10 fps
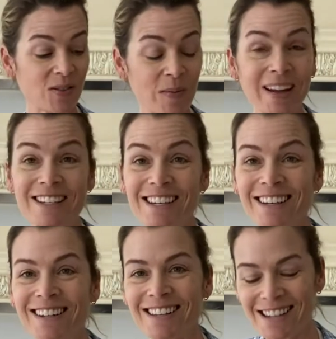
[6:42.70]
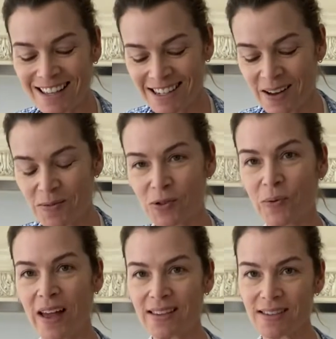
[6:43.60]
so my chicken has had time to
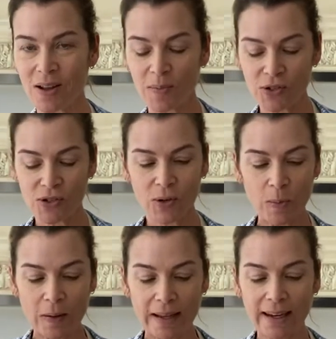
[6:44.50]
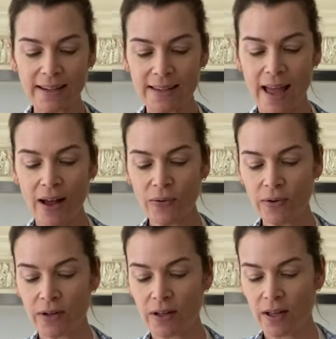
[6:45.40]
rest, so I'm just gonna plate it now.
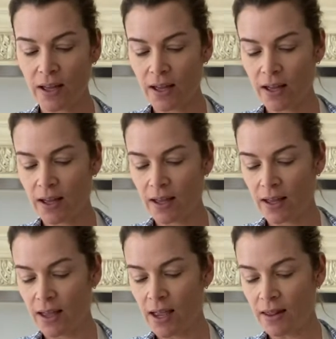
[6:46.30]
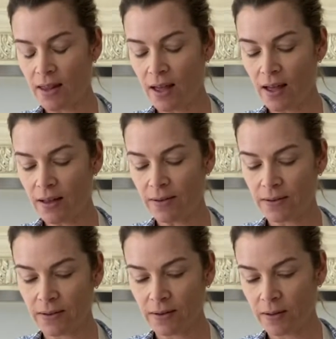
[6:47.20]
And um,
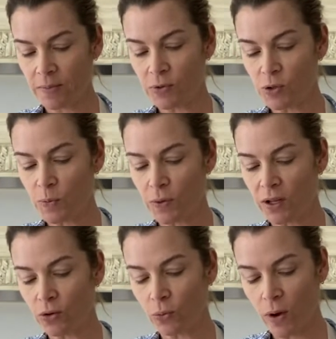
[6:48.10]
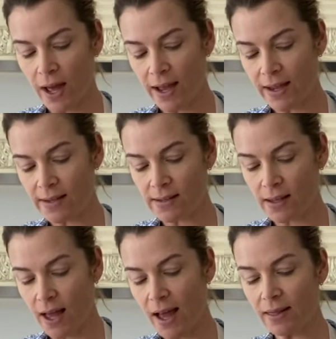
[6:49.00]
I'm just putting the rice
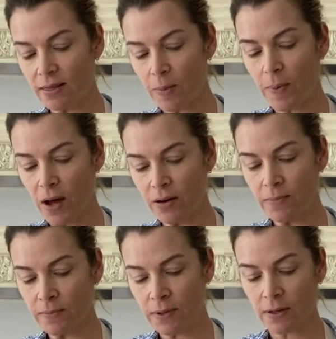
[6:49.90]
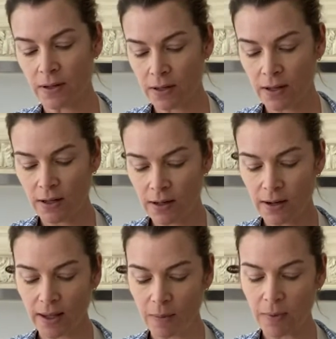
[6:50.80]
at the bottom,
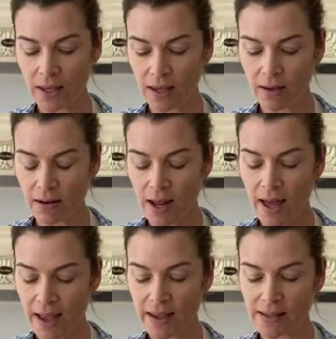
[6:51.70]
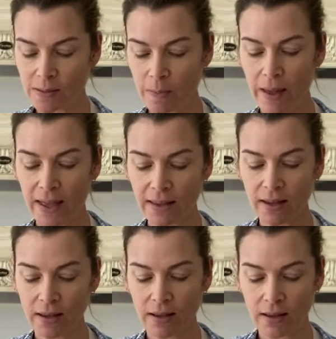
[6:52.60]
like I'm making a nice bed
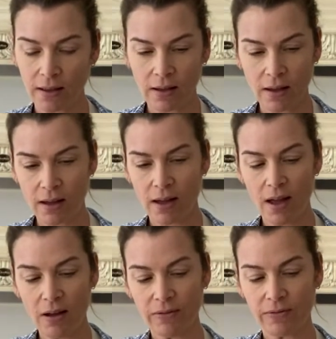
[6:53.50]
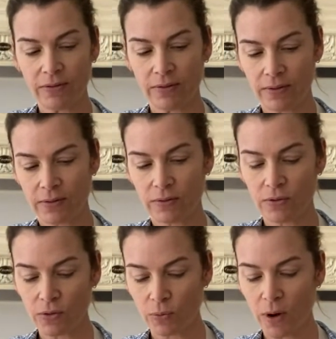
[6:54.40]
of
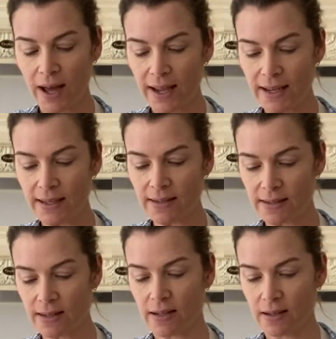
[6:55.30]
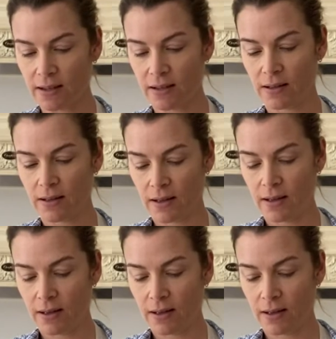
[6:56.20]
the rice. Hop,